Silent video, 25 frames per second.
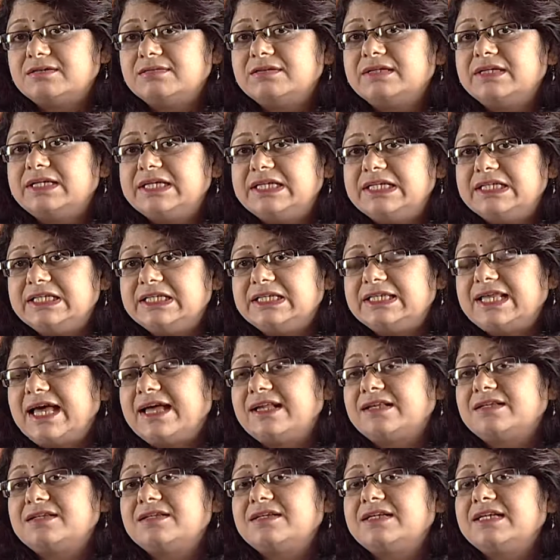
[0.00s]

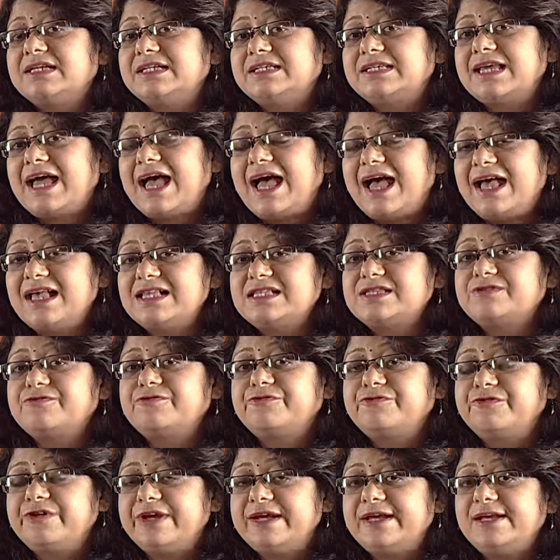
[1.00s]
it has
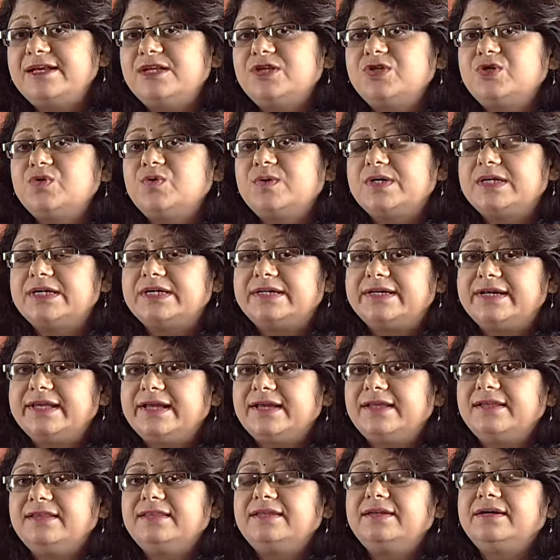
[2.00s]
failed to
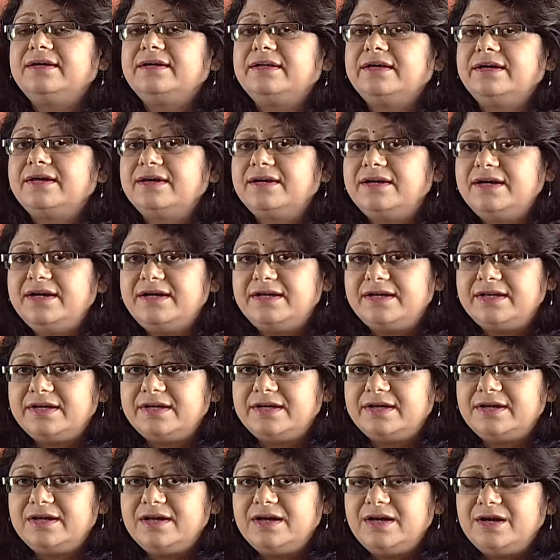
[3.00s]
attain the
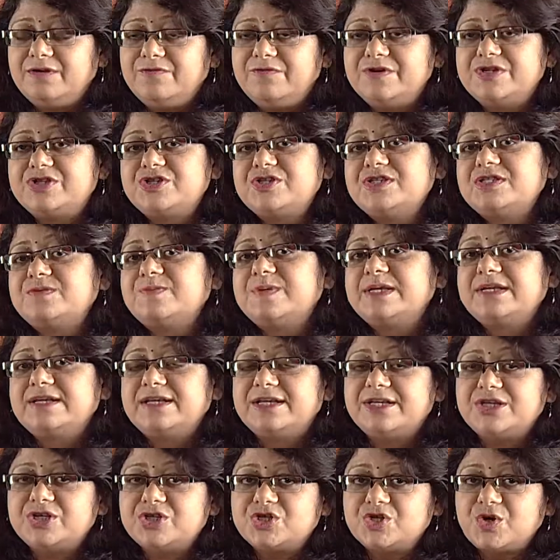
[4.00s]
dignity which is being
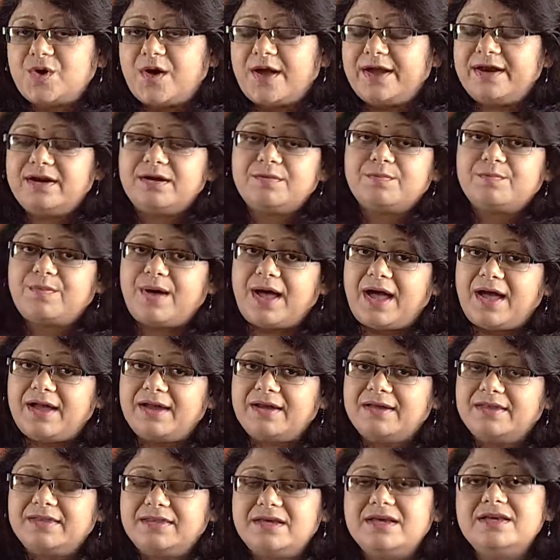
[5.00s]
enjoyed by
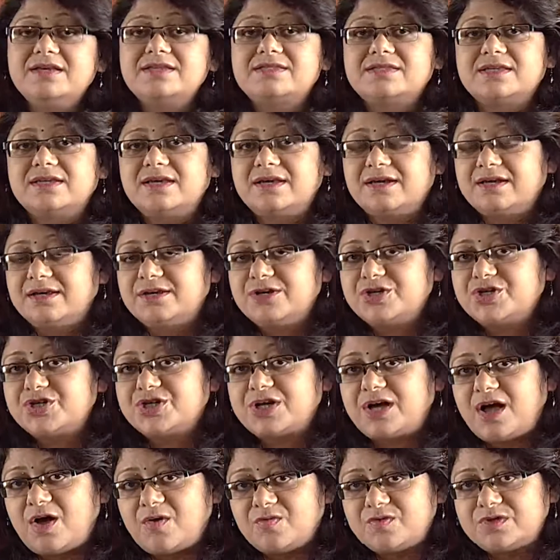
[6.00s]
his English
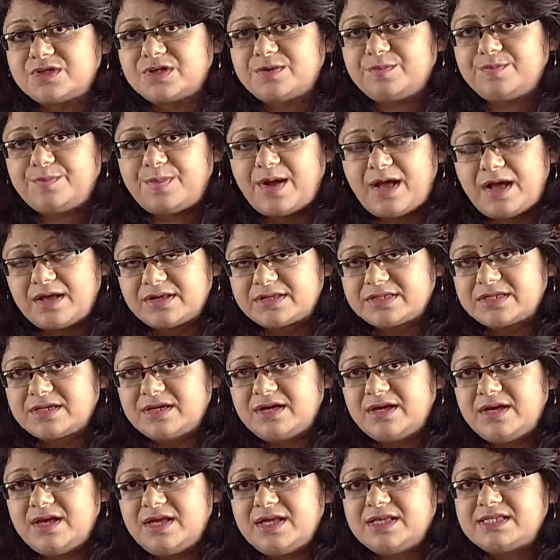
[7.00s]
counterpart,
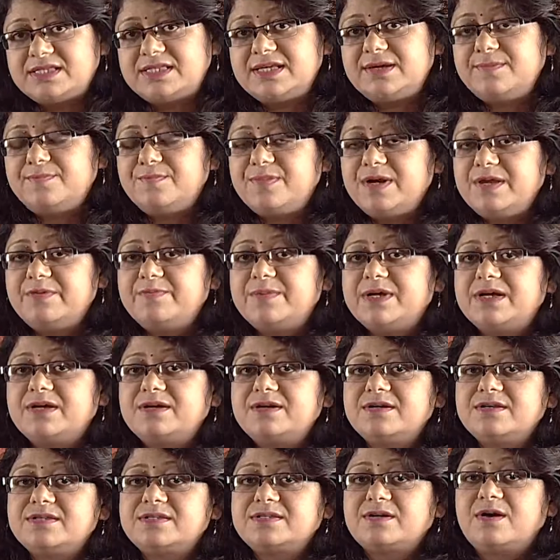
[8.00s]
simply
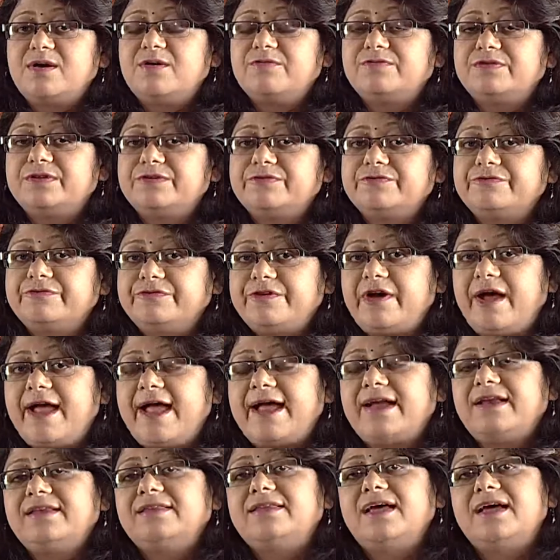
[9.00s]
because of the
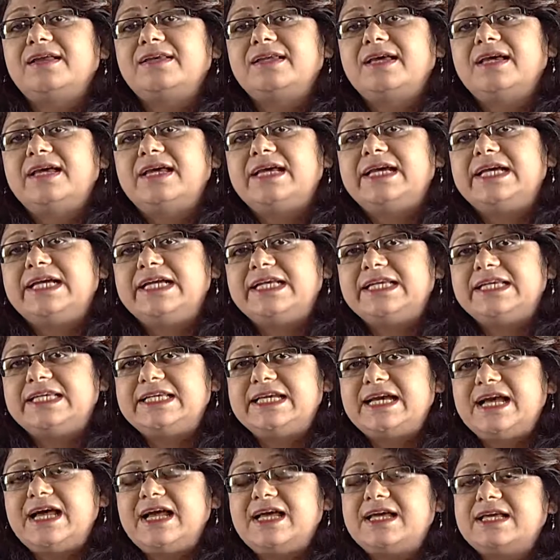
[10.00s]
fact that
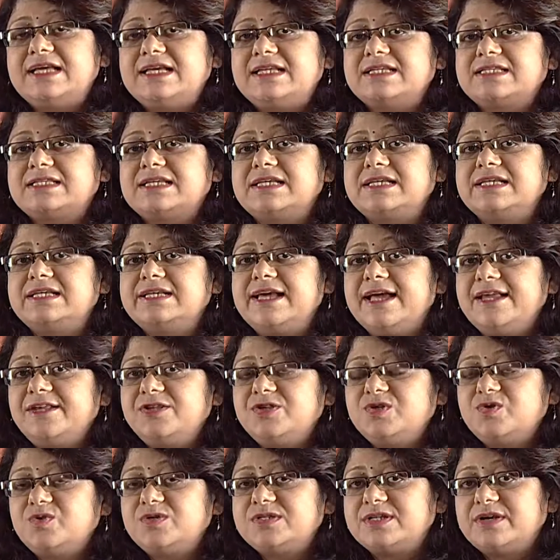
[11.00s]
India is yet
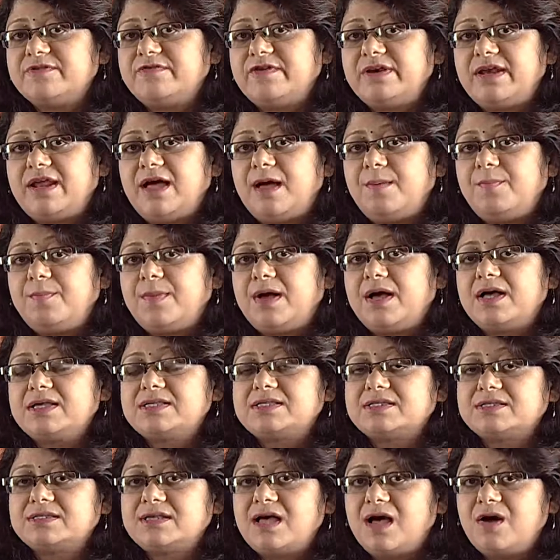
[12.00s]
to develop a
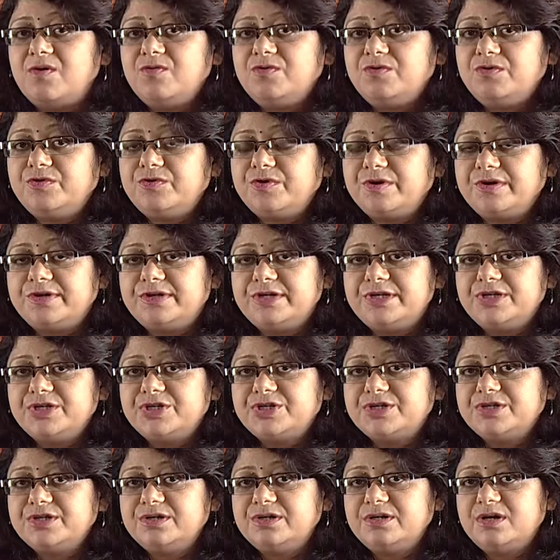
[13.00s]
sound
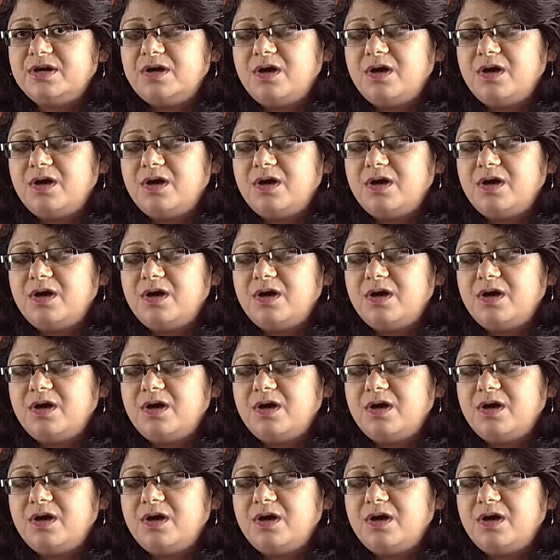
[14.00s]
tradition